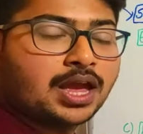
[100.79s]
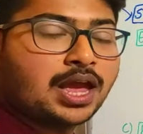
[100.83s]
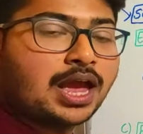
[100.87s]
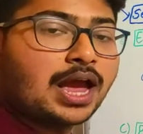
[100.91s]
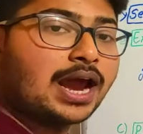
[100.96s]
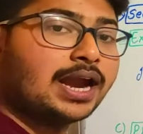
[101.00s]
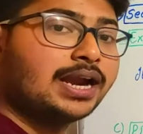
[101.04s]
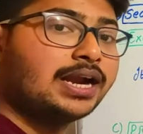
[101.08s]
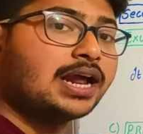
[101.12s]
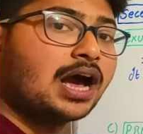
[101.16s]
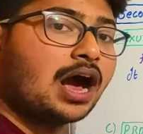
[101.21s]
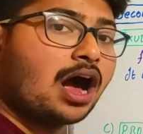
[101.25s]

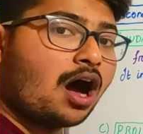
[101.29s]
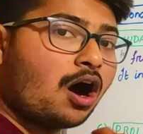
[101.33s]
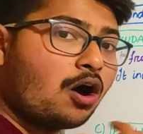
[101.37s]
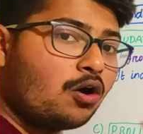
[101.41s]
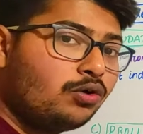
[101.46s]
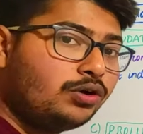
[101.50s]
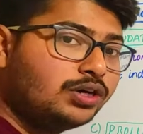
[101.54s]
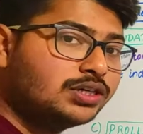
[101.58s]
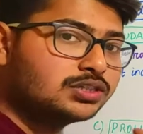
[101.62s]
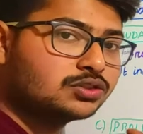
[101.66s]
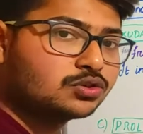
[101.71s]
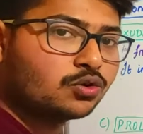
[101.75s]
And
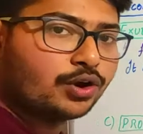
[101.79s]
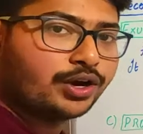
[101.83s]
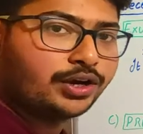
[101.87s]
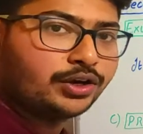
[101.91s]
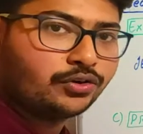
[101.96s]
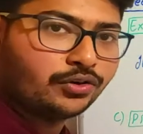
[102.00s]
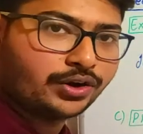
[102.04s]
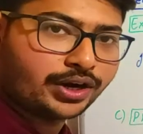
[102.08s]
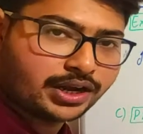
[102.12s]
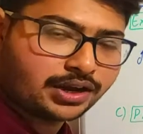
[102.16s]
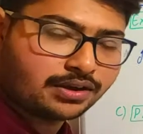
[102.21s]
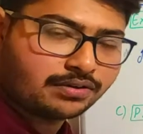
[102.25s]
how it's going
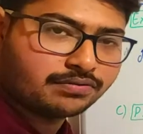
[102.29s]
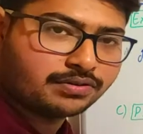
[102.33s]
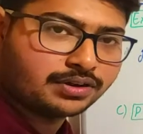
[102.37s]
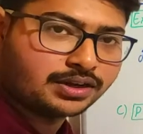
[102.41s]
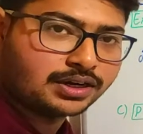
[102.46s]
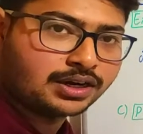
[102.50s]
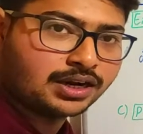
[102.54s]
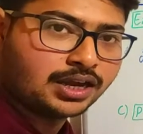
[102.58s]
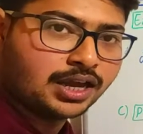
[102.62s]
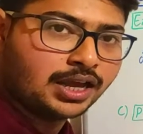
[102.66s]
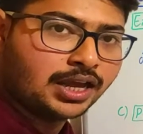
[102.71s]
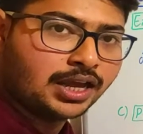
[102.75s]
to recover?